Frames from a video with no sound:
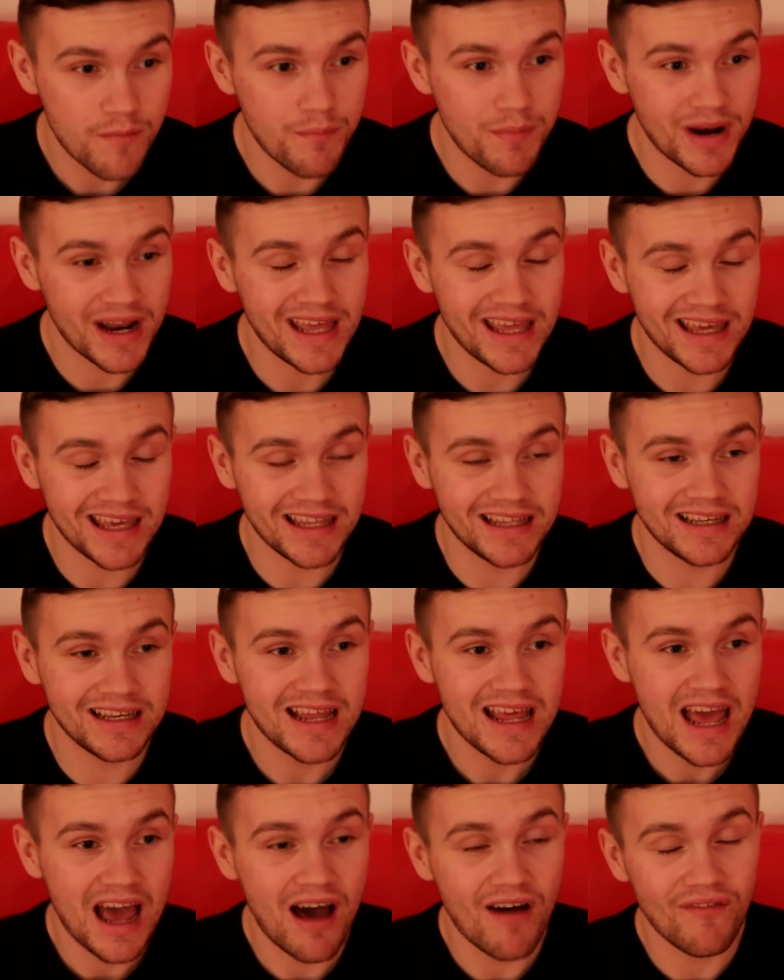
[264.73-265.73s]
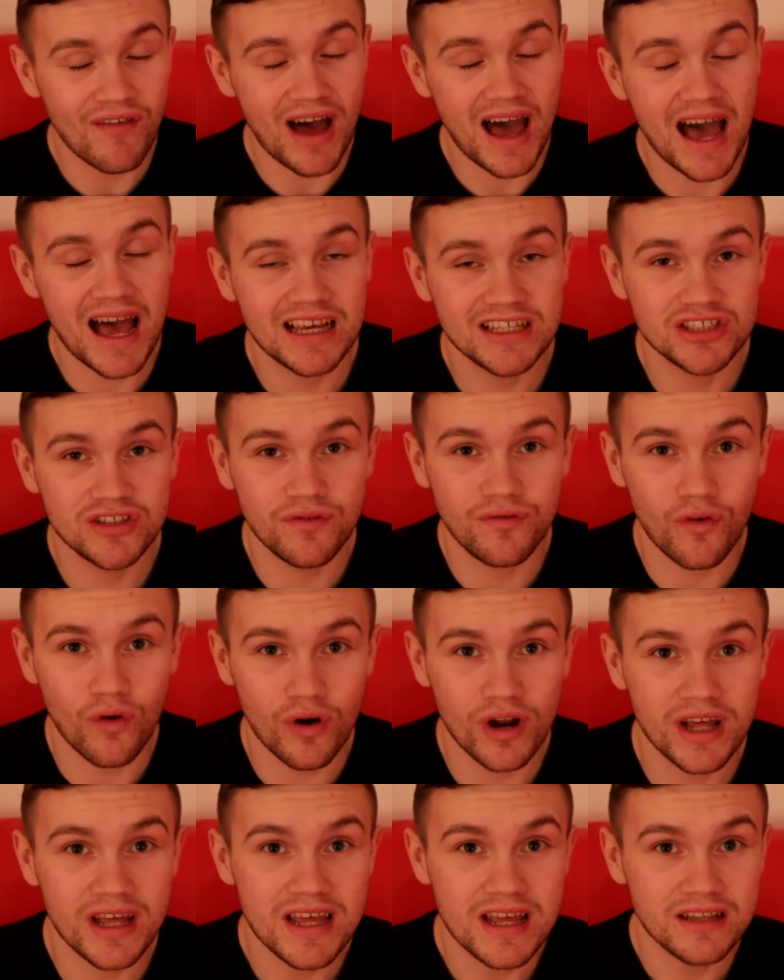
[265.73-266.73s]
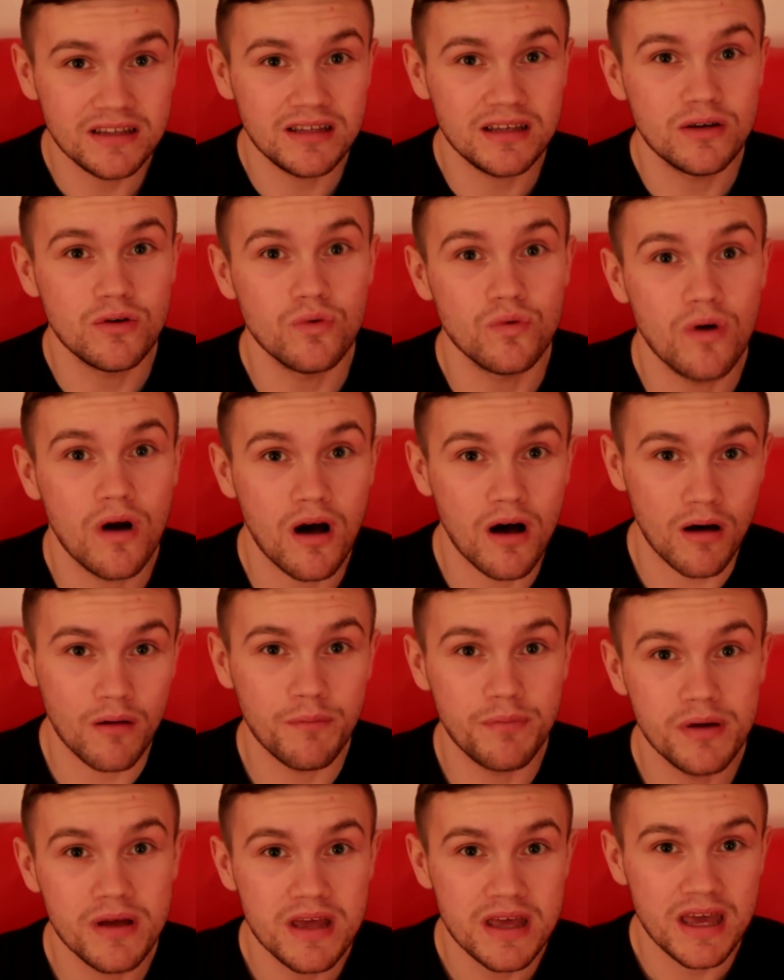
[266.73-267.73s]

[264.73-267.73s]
Brighton have asked for it to go up,